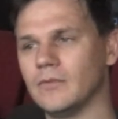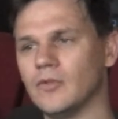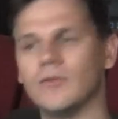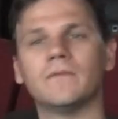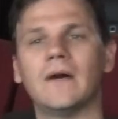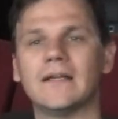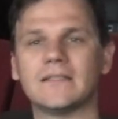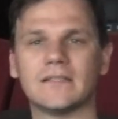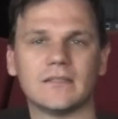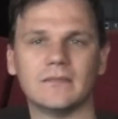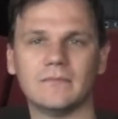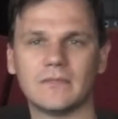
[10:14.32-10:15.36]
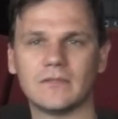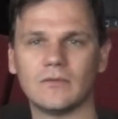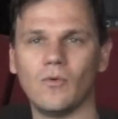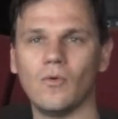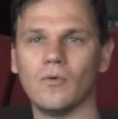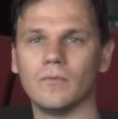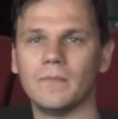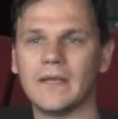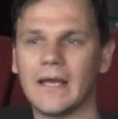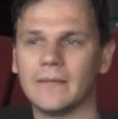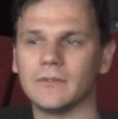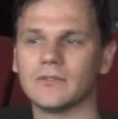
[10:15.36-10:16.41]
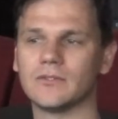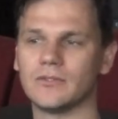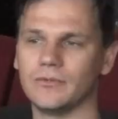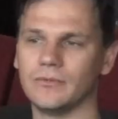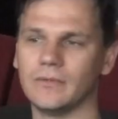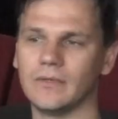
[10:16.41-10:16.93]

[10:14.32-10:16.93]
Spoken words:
unified systems, or being able to